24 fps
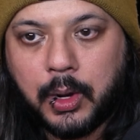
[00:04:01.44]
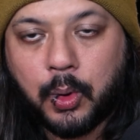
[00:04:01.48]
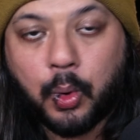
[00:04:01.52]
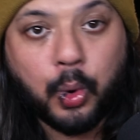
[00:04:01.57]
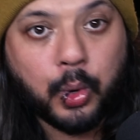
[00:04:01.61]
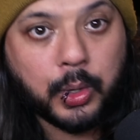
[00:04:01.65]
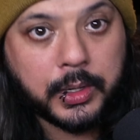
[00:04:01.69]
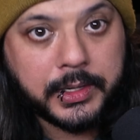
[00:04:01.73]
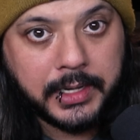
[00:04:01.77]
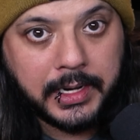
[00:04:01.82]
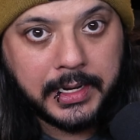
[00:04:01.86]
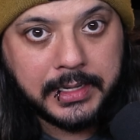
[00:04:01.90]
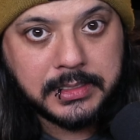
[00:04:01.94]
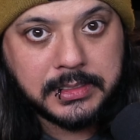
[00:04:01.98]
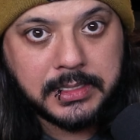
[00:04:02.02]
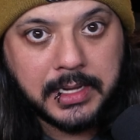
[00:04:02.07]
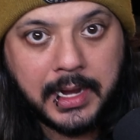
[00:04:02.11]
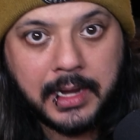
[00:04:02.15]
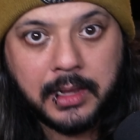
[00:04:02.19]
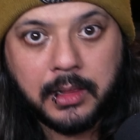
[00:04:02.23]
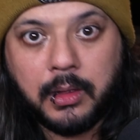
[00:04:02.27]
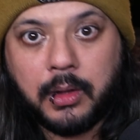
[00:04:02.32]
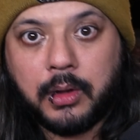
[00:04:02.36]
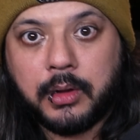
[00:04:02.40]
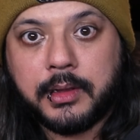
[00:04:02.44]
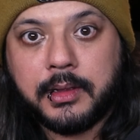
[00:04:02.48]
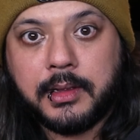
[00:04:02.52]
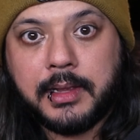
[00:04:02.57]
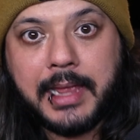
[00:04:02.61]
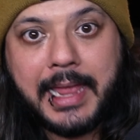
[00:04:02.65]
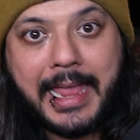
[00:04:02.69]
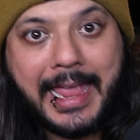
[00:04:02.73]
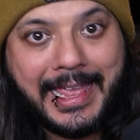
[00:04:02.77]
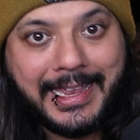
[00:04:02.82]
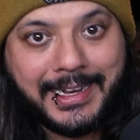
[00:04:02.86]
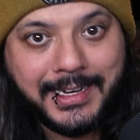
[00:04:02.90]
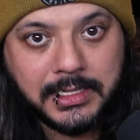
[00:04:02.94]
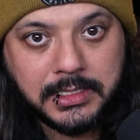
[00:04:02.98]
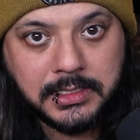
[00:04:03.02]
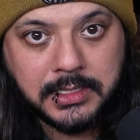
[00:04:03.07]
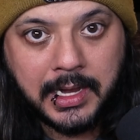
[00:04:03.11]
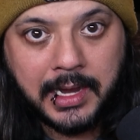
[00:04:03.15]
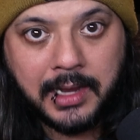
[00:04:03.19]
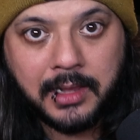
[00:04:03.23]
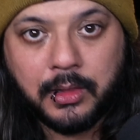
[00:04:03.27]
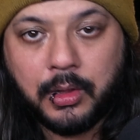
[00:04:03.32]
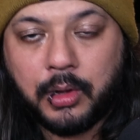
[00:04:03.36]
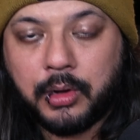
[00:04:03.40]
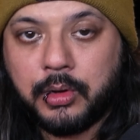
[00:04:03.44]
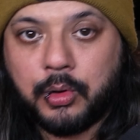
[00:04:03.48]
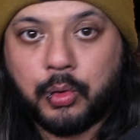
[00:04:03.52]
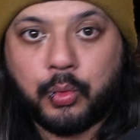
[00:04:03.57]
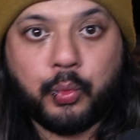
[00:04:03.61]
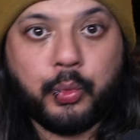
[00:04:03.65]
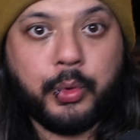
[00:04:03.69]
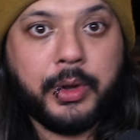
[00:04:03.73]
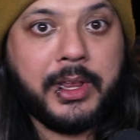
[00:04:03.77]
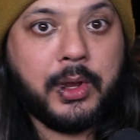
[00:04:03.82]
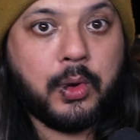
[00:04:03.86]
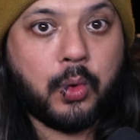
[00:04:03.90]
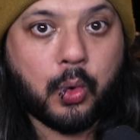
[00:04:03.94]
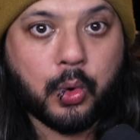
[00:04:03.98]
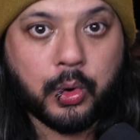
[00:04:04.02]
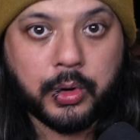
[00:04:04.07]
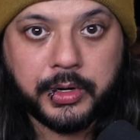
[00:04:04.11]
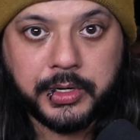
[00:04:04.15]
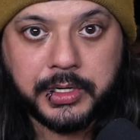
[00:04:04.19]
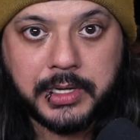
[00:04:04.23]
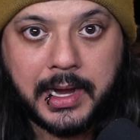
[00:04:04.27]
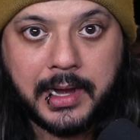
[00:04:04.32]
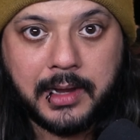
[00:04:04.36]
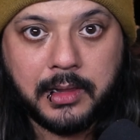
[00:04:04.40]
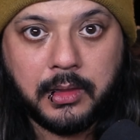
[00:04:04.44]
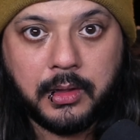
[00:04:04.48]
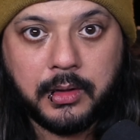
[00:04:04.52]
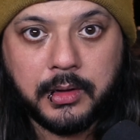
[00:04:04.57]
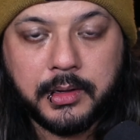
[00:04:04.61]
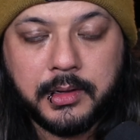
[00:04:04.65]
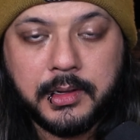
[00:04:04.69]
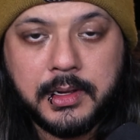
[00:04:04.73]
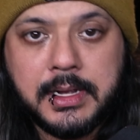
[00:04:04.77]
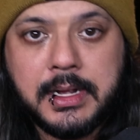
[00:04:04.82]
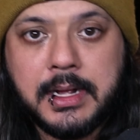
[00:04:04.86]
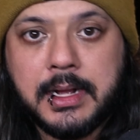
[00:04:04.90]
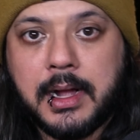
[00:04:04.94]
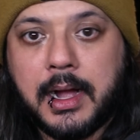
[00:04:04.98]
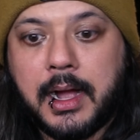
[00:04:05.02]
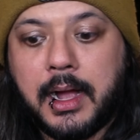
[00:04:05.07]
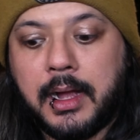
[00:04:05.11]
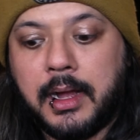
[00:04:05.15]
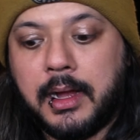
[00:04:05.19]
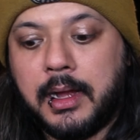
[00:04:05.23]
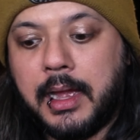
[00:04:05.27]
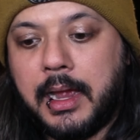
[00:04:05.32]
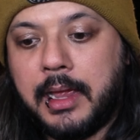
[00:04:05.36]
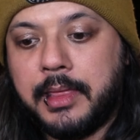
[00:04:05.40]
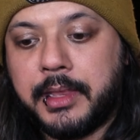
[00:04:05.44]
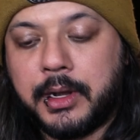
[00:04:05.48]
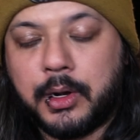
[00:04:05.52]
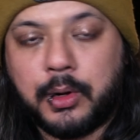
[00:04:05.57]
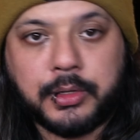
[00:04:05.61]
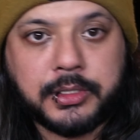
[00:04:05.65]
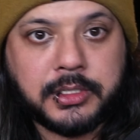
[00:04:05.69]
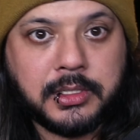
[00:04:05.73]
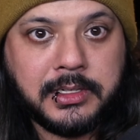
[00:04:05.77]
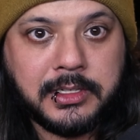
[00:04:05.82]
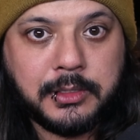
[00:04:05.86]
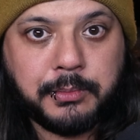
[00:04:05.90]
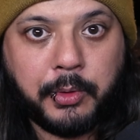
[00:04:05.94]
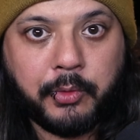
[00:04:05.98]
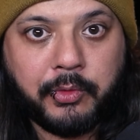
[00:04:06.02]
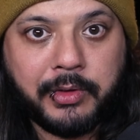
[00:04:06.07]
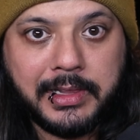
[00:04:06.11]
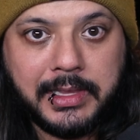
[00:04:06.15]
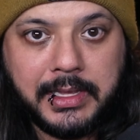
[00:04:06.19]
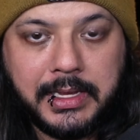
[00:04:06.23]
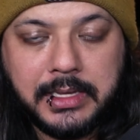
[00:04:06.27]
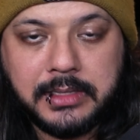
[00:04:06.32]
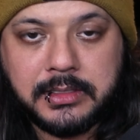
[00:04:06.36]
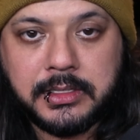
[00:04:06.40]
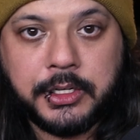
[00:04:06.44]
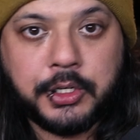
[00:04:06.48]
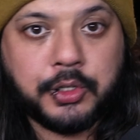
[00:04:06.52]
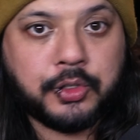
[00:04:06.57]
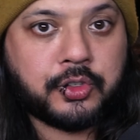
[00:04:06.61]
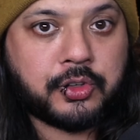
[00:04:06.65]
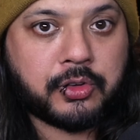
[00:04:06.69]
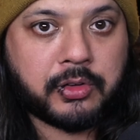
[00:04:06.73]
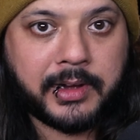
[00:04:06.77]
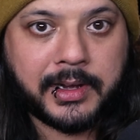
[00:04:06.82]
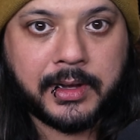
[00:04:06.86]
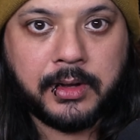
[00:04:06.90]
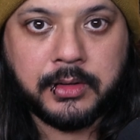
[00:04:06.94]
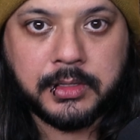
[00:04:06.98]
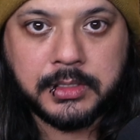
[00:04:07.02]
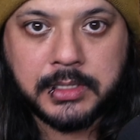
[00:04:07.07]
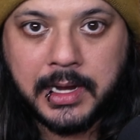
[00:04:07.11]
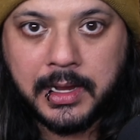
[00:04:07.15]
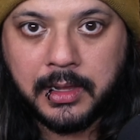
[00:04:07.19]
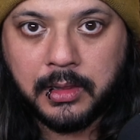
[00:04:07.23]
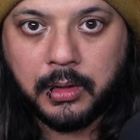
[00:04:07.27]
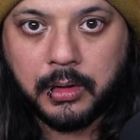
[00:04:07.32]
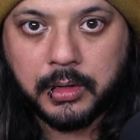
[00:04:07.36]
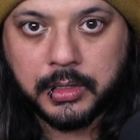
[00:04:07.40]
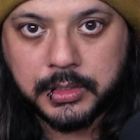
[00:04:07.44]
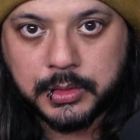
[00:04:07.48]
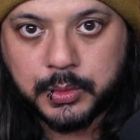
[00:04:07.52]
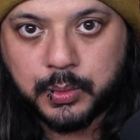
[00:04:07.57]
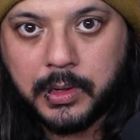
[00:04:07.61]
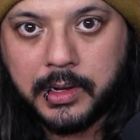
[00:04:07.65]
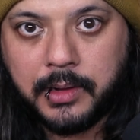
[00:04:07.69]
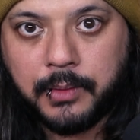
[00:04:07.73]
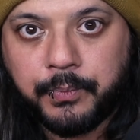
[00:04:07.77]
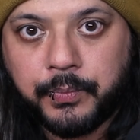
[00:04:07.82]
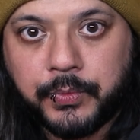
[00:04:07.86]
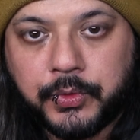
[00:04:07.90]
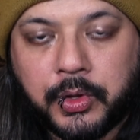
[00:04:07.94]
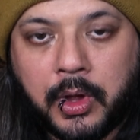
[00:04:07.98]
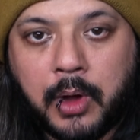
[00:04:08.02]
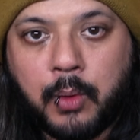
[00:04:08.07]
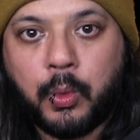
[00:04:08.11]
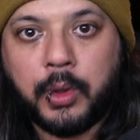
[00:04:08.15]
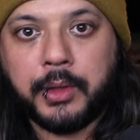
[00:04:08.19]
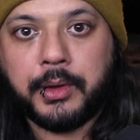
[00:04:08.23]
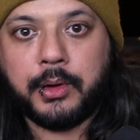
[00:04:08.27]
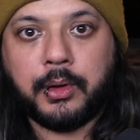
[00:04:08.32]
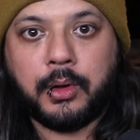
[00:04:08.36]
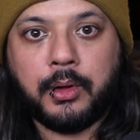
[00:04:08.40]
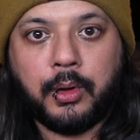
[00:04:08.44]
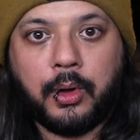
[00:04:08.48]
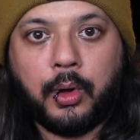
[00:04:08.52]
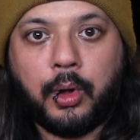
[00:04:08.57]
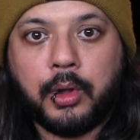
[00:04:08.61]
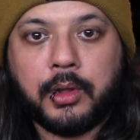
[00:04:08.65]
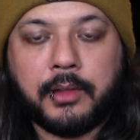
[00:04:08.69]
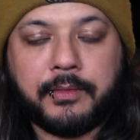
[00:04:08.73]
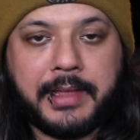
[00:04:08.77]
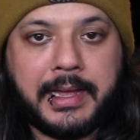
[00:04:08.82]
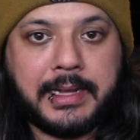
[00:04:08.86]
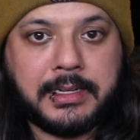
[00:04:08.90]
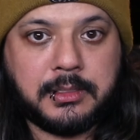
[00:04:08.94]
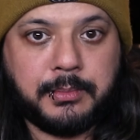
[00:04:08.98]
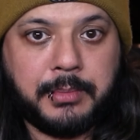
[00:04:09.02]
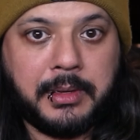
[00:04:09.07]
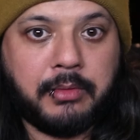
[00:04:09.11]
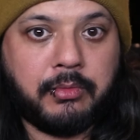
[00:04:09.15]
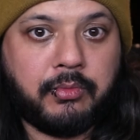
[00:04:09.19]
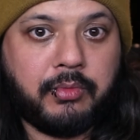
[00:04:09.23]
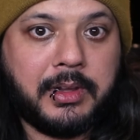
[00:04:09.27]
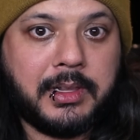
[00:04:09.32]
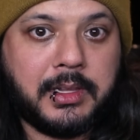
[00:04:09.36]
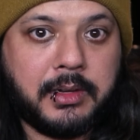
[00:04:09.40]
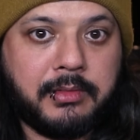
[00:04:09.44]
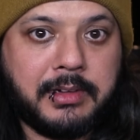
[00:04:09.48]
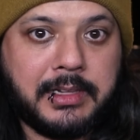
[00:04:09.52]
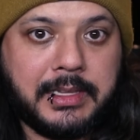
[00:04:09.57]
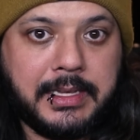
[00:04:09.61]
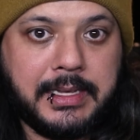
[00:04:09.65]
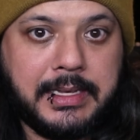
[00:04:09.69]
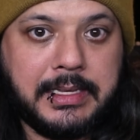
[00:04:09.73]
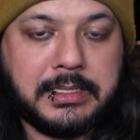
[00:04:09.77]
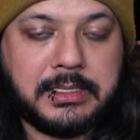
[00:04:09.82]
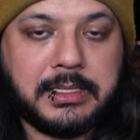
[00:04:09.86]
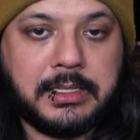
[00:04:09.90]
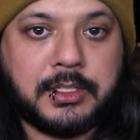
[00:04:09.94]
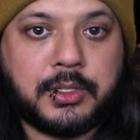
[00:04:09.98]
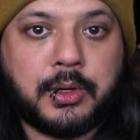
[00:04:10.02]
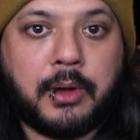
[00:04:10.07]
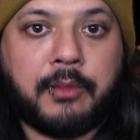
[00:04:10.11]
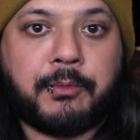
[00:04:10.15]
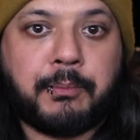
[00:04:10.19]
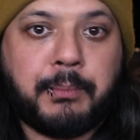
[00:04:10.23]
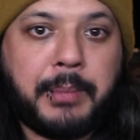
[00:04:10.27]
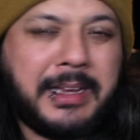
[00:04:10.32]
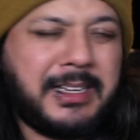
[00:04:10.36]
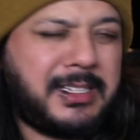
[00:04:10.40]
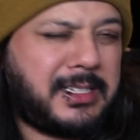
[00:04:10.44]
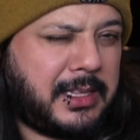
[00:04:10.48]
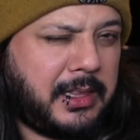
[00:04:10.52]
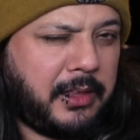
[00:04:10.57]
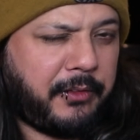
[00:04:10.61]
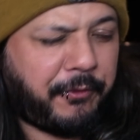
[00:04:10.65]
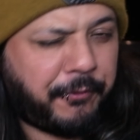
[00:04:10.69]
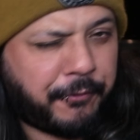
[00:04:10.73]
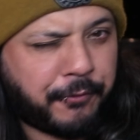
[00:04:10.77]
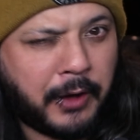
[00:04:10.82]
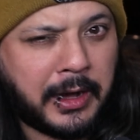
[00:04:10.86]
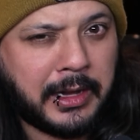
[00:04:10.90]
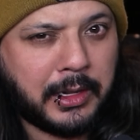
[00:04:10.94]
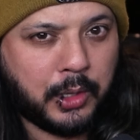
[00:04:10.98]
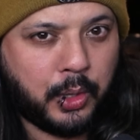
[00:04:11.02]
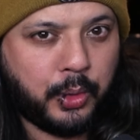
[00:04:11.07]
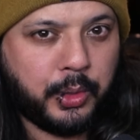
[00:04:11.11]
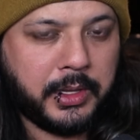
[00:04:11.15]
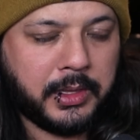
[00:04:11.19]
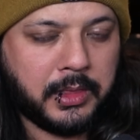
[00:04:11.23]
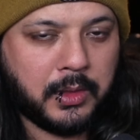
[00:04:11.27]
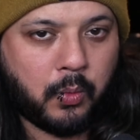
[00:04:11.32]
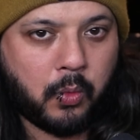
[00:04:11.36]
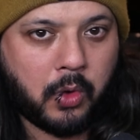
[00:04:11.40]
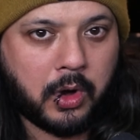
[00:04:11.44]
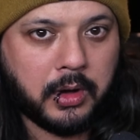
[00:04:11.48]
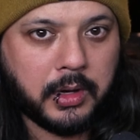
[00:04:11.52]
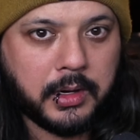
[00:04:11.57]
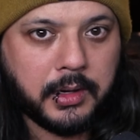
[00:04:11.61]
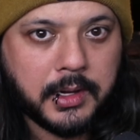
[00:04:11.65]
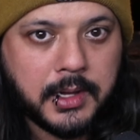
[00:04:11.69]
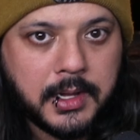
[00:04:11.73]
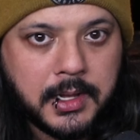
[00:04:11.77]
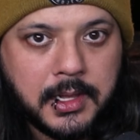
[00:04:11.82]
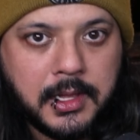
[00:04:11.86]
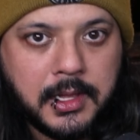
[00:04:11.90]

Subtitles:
organize dialogue, edit dialogue, reorder dialogue, and then also needs to be really easy to trigger dialogue as well. So I want all of that to be really, really easy. So I'm basically front loading the work